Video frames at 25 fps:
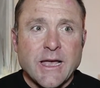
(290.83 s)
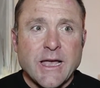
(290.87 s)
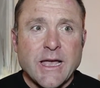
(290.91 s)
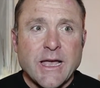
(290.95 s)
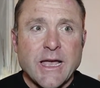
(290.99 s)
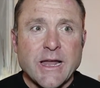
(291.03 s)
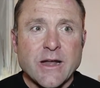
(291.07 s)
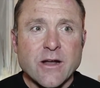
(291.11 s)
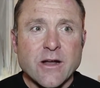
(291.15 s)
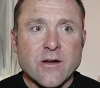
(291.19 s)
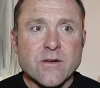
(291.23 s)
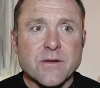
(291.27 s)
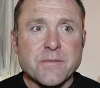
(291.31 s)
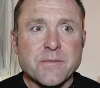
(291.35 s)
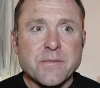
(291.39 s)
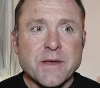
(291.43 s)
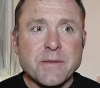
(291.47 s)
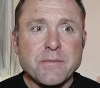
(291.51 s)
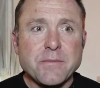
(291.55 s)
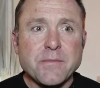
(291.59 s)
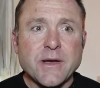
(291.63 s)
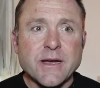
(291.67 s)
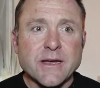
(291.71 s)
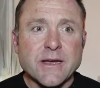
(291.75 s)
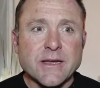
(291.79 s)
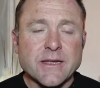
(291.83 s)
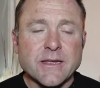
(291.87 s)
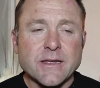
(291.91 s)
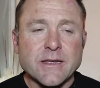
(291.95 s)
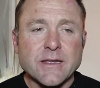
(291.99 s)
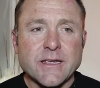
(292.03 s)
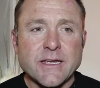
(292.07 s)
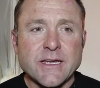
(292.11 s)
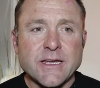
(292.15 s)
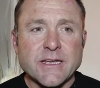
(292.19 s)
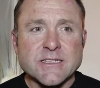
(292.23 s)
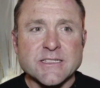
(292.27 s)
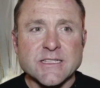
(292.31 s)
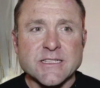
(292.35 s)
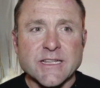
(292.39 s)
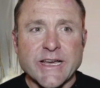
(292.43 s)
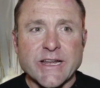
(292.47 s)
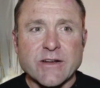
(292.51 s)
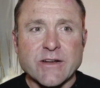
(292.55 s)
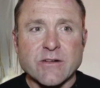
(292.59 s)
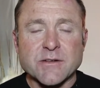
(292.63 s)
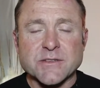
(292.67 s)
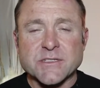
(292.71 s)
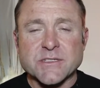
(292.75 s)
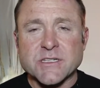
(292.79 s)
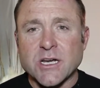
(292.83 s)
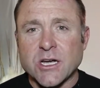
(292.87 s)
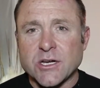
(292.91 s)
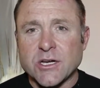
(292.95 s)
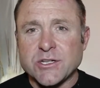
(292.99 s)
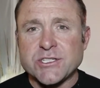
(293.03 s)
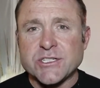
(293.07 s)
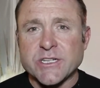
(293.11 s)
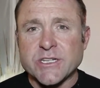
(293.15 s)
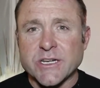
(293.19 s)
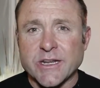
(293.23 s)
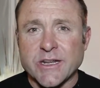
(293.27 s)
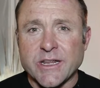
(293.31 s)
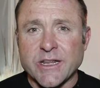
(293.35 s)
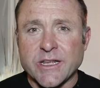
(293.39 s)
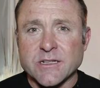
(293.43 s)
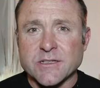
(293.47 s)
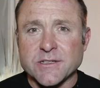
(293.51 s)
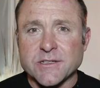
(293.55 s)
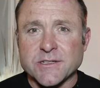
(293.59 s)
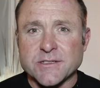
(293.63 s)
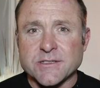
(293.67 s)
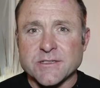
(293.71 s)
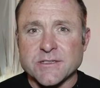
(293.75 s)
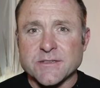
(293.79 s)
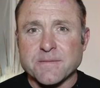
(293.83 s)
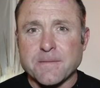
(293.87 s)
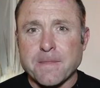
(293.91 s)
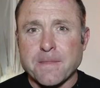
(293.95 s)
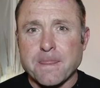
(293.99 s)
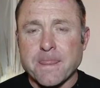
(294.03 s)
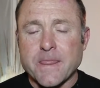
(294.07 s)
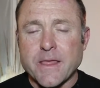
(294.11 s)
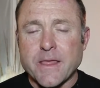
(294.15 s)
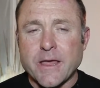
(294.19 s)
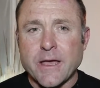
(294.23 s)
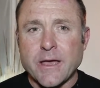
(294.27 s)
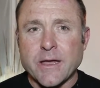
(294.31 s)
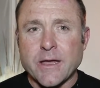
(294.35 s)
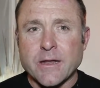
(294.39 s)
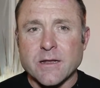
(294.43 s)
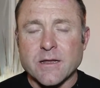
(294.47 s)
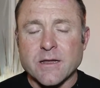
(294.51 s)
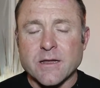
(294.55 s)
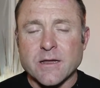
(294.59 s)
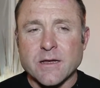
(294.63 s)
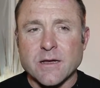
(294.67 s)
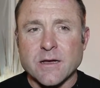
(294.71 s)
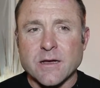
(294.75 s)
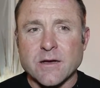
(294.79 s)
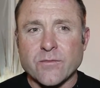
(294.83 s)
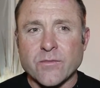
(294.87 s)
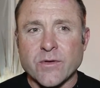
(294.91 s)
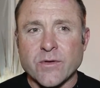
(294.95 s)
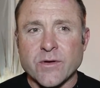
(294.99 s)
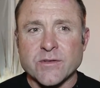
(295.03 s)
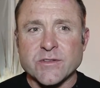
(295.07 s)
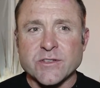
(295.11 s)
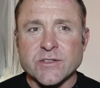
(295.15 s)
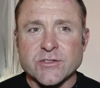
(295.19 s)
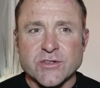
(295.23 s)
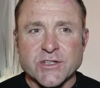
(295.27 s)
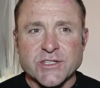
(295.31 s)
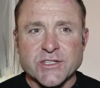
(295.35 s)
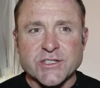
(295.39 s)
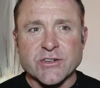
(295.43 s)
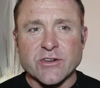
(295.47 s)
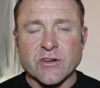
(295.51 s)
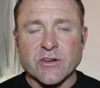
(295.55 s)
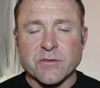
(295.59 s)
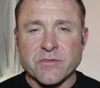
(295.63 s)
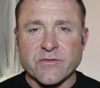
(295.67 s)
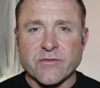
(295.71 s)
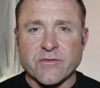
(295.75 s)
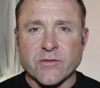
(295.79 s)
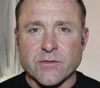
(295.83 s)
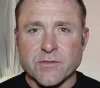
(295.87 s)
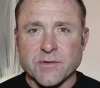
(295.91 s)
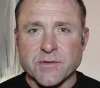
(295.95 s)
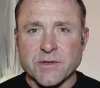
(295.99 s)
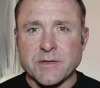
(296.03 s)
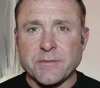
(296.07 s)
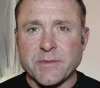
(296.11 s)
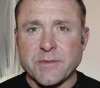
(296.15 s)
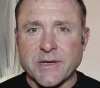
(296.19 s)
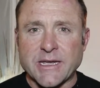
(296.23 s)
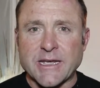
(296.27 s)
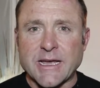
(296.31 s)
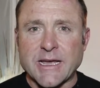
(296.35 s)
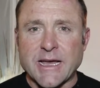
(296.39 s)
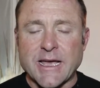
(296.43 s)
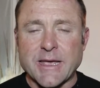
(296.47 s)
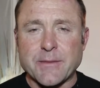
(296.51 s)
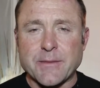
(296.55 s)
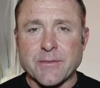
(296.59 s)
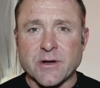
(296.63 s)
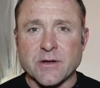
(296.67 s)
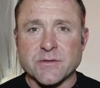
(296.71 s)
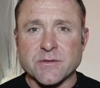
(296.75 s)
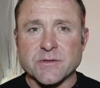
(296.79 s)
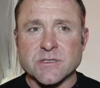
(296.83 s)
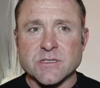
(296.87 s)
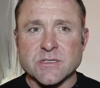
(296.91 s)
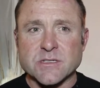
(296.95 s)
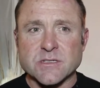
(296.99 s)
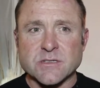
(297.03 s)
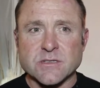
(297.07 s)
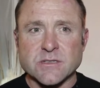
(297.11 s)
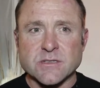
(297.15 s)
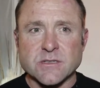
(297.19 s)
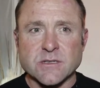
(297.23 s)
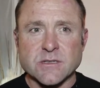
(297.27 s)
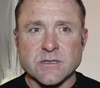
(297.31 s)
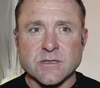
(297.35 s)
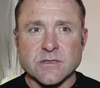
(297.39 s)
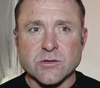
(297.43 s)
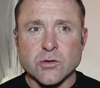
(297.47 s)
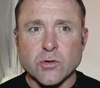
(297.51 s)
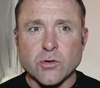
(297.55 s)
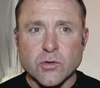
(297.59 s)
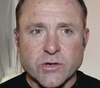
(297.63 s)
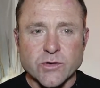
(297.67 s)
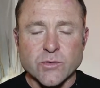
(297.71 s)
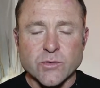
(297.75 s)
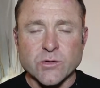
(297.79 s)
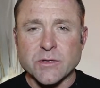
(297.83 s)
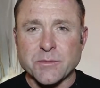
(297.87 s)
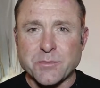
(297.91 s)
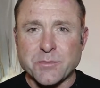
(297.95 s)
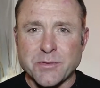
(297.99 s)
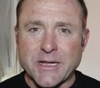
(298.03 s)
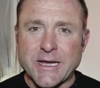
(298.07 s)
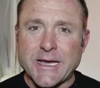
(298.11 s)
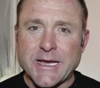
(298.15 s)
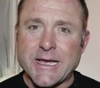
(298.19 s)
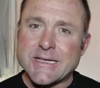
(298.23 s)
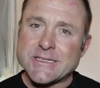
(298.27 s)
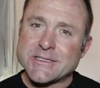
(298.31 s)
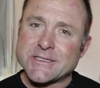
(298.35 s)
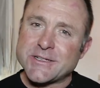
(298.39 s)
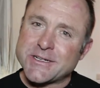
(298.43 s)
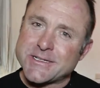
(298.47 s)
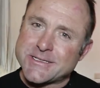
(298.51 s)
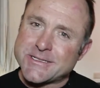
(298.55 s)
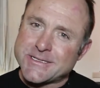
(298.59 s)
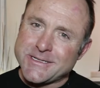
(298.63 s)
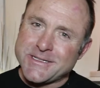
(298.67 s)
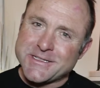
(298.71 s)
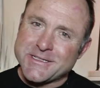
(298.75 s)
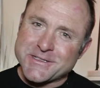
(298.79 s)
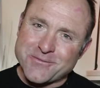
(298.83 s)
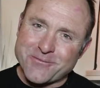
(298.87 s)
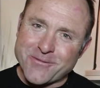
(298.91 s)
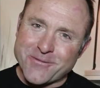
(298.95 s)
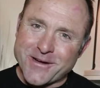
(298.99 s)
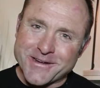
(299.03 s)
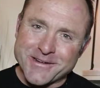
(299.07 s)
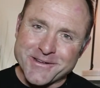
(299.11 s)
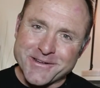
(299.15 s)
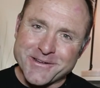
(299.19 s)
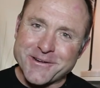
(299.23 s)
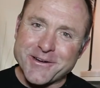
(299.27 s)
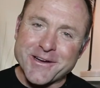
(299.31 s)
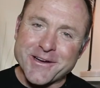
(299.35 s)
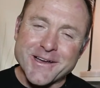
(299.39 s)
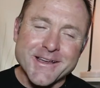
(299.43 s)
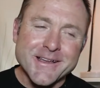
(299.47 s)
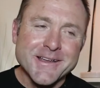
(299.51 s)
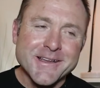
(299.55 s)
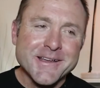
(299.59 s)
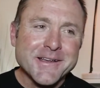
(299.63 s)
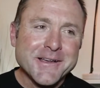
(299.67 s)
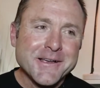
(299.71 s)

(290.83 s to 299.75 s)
And I remember years later I was coaching in England and we were in the dressing room before a really big game and I was talking to all the players and I could see this one guy